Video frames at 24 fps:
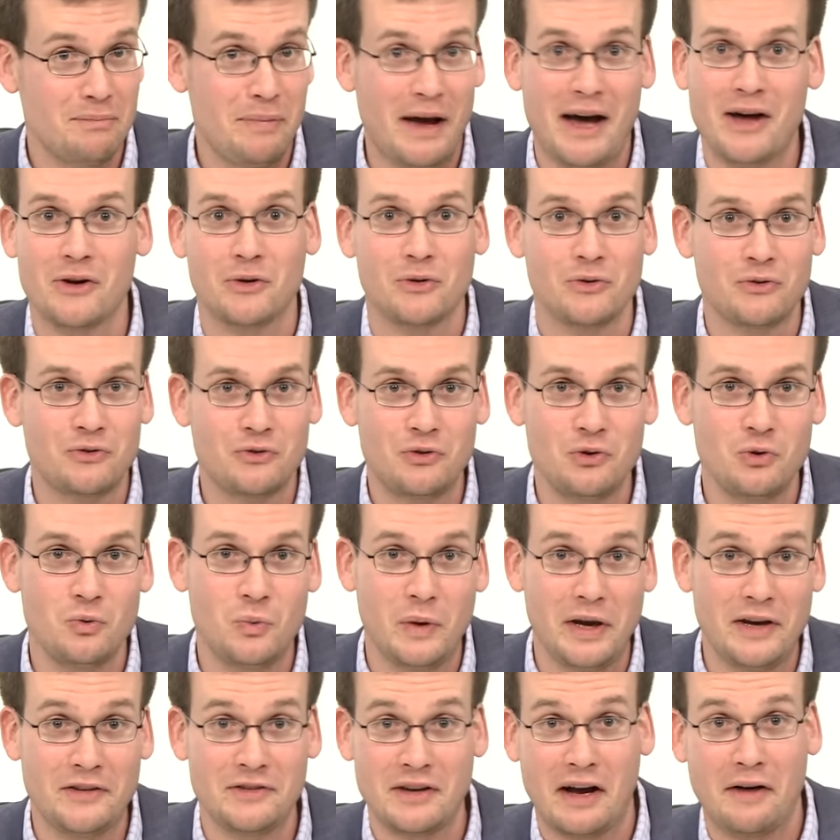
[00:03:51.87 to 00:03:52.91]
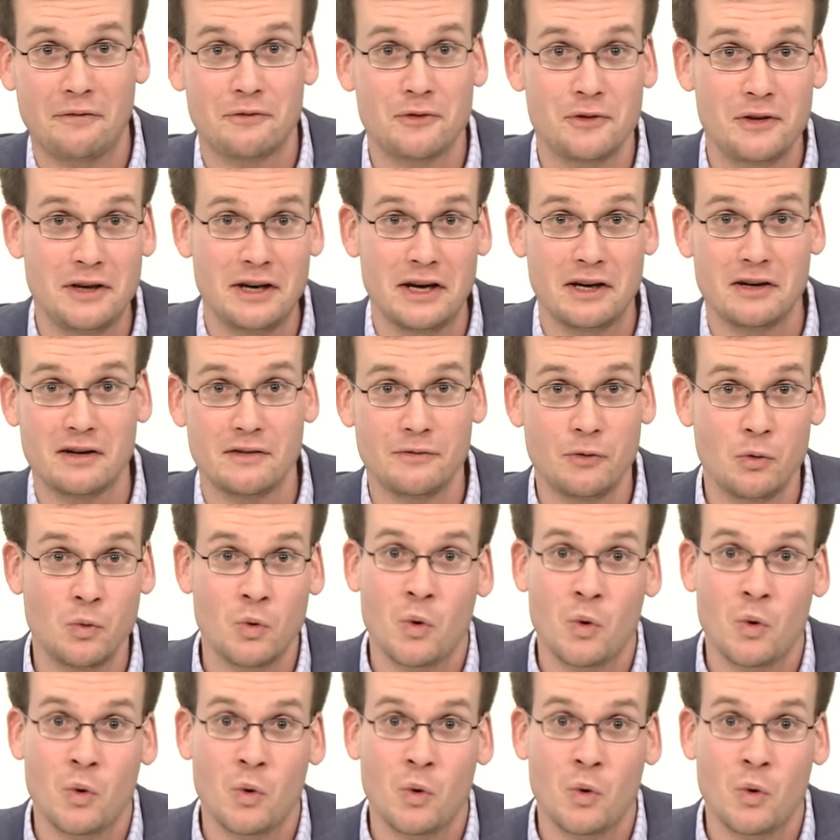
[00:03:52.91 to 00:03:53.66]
battles two weeks after the end of a